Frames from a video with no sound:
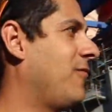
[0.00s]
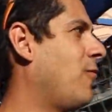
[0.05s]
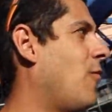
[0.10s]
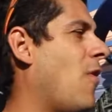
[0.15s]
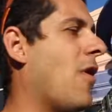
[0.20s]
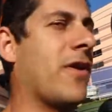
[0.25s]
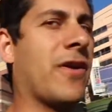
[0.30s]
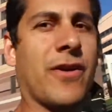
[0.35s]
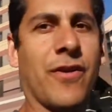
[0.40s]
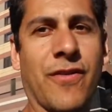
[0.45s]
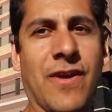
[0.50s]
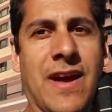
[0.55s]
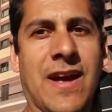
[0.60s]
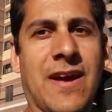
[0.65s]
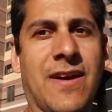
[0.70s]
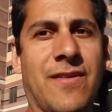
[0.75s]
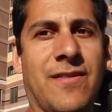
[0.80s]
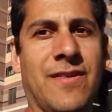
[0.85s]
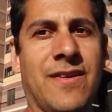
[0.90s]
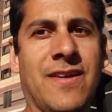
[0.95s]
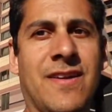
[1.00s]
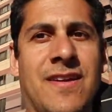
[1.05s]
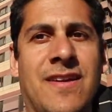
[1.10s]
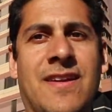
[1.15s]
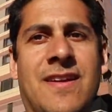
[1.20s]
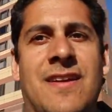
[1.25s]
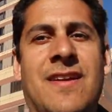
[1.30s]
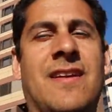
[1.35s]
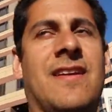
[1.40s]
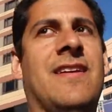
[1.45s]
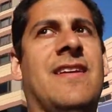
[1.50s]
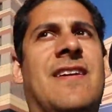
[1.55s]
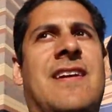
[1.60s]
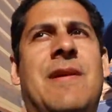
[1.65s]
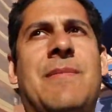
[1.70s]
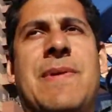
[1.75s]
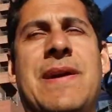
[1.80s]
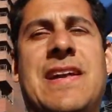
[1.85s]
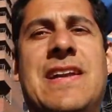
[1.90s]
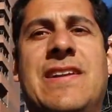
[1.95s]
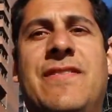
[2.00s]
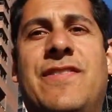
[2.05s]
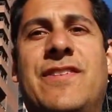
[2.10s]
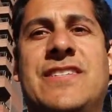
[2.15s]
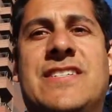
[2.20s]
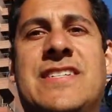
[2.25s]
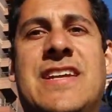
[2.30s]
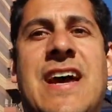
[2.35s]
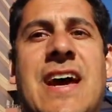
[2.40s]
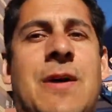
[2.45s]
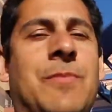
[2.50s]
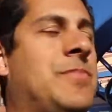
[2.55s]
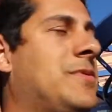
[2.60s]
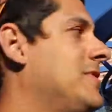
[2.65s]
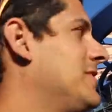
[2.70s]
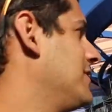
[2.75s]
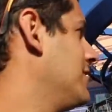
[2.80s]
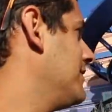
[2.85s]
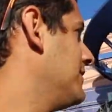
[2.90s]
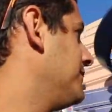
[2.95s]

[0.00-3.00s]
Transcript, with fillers: wandering around and making different stops.